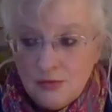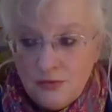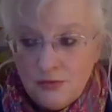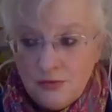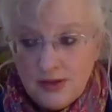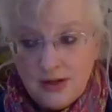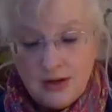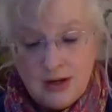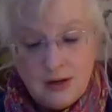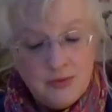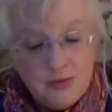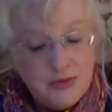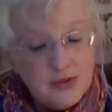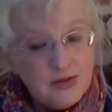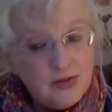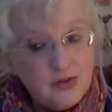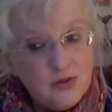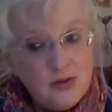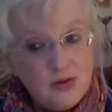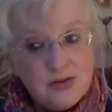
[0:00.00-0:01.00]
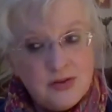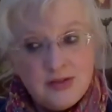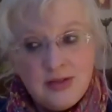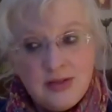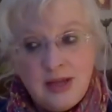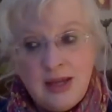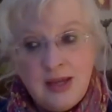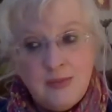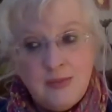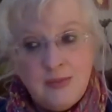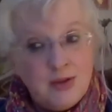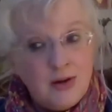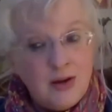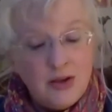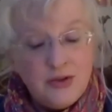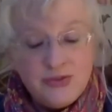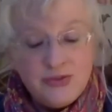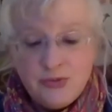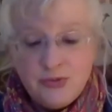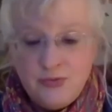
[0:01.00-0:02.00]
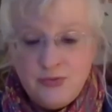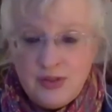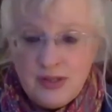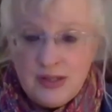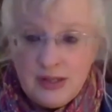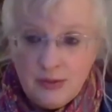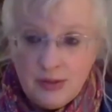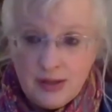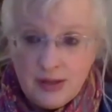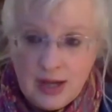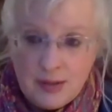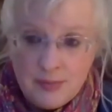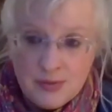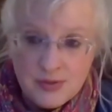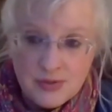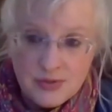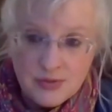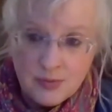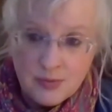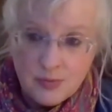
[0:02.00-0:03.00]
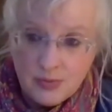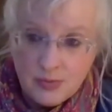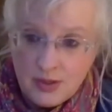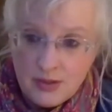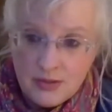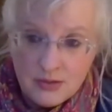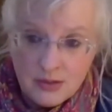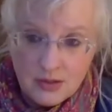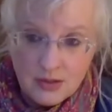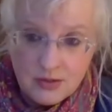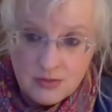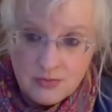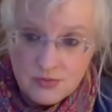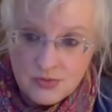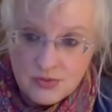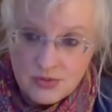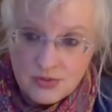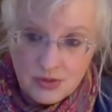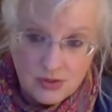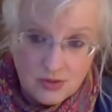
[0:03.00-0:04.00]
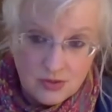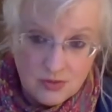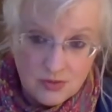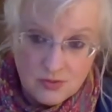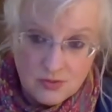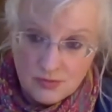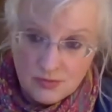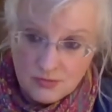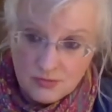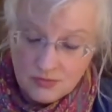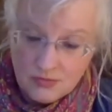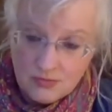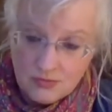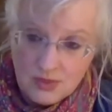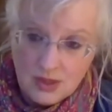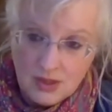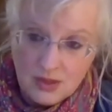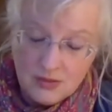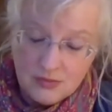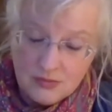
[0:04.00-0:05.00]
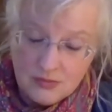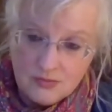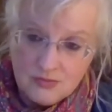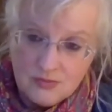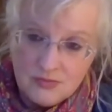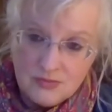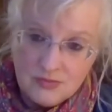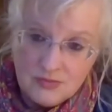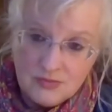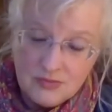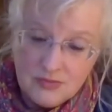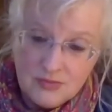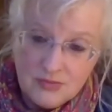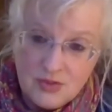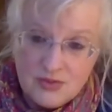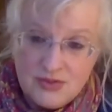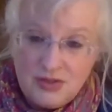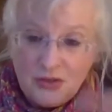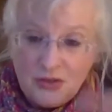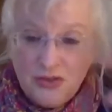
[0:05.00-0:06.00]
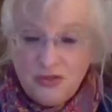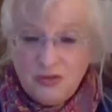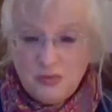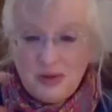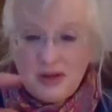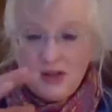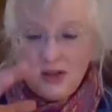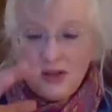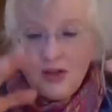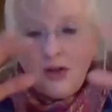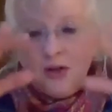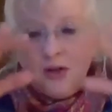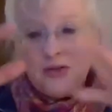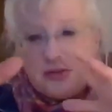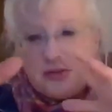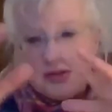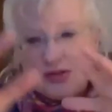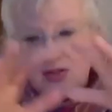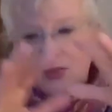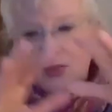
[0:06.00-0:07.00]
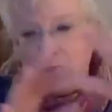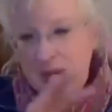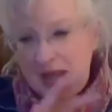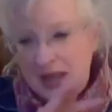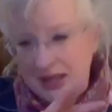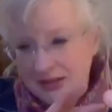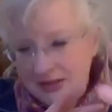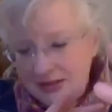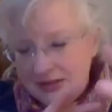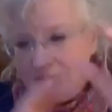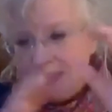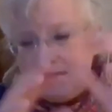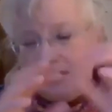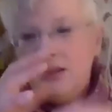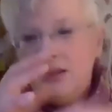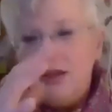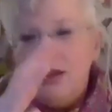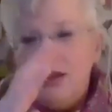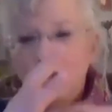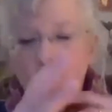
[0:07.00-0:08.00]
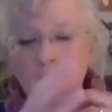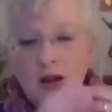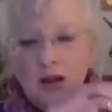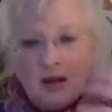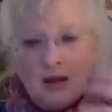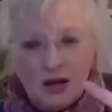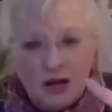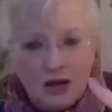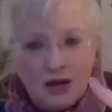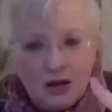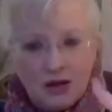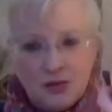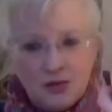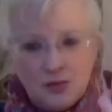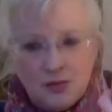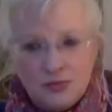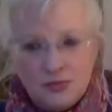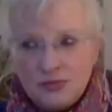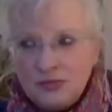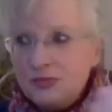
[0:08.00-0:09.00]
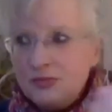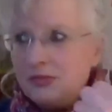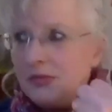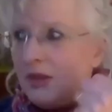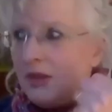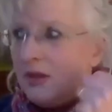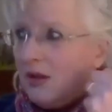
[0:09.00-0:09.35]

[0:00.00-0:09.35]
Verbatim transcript: figure out what this girl is saying, but also figure out what happened to her brother. So yeah, so yeah, it's a thriller, suspense, um,